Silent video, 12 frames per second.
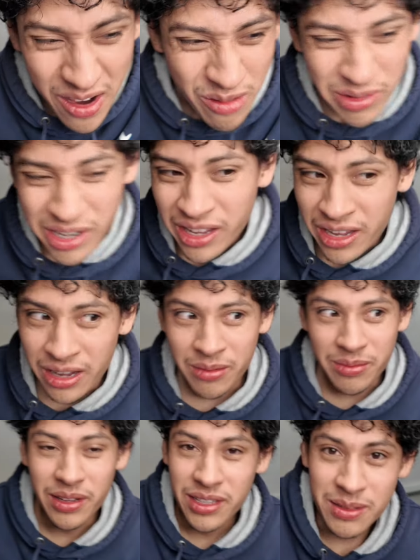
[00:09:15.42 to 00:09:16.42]
opening
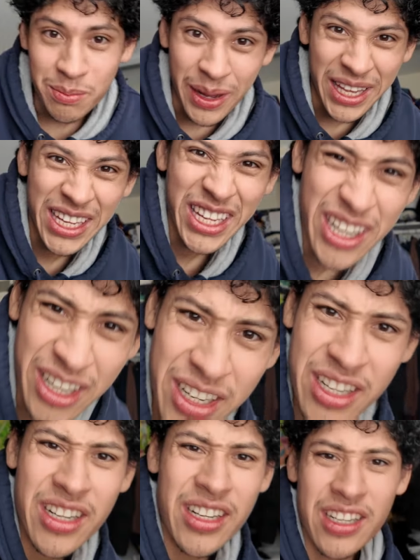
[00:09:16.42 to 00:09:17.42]
up my
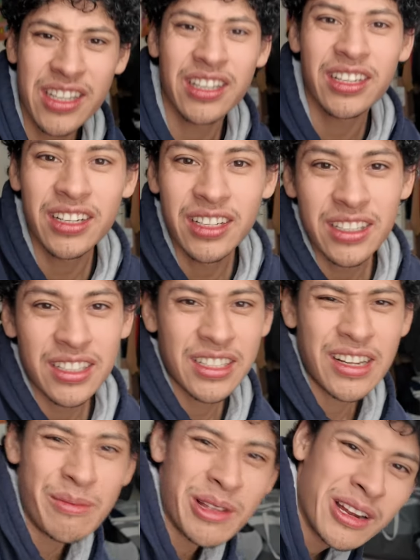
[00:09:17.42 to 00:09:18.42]
gear.
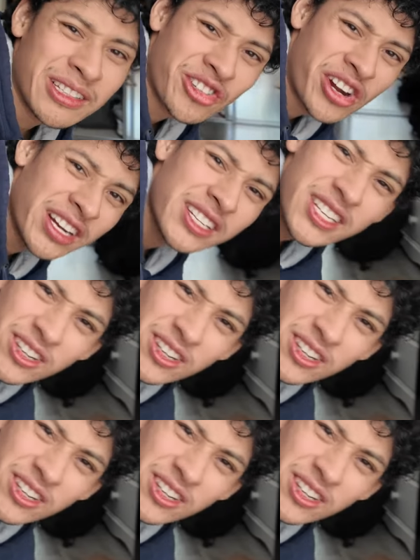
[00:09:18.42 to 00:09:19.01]
I'm not trying to